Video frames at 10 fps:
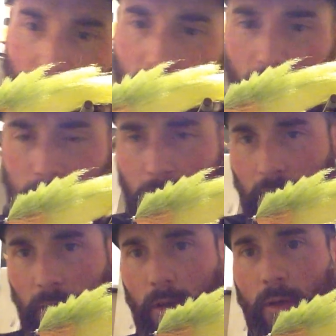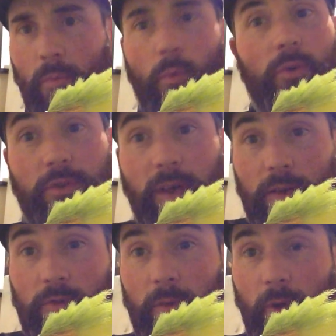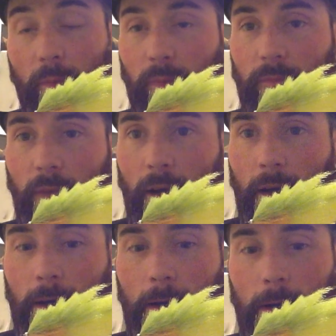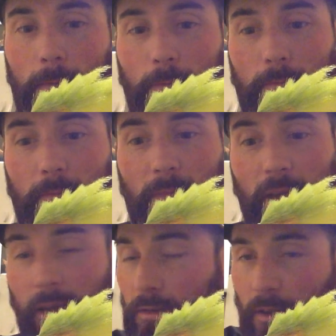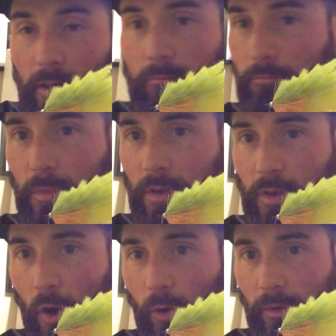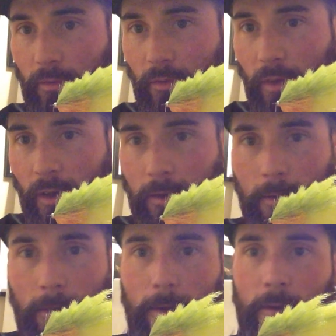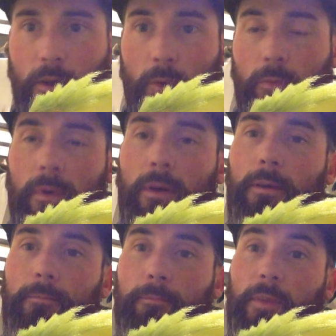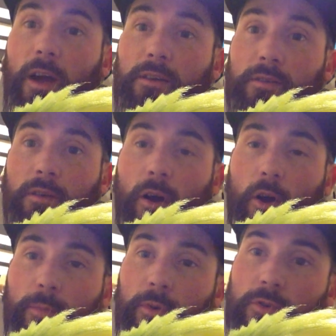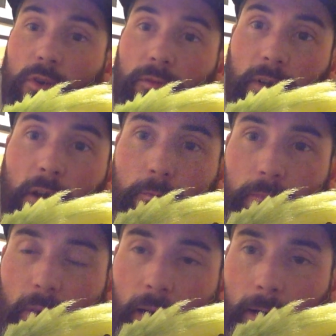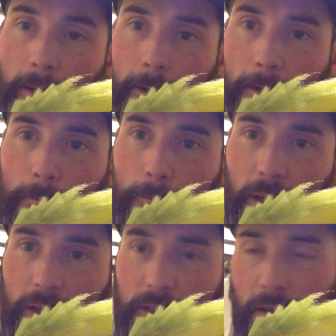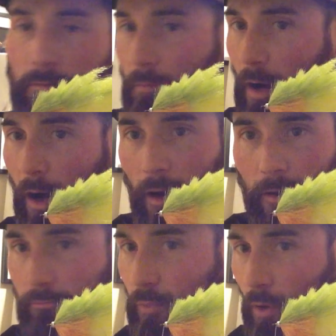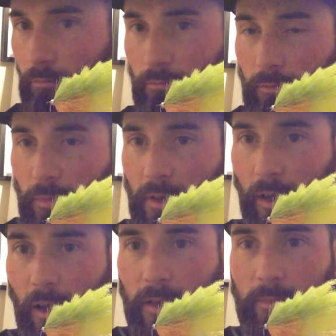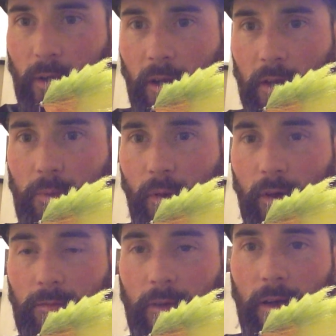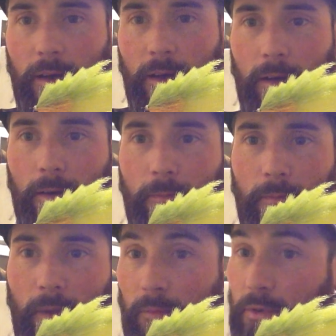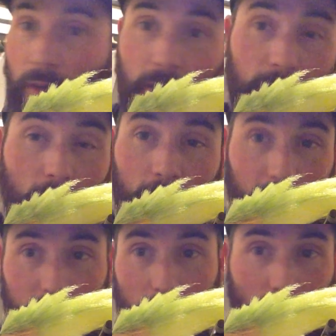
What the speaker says: but once you get it trimmed up, it's a whole different thing. So guys, I hope you enjoyed the video. Like I say, I don't declare to be an expert. I'm certainly not an expert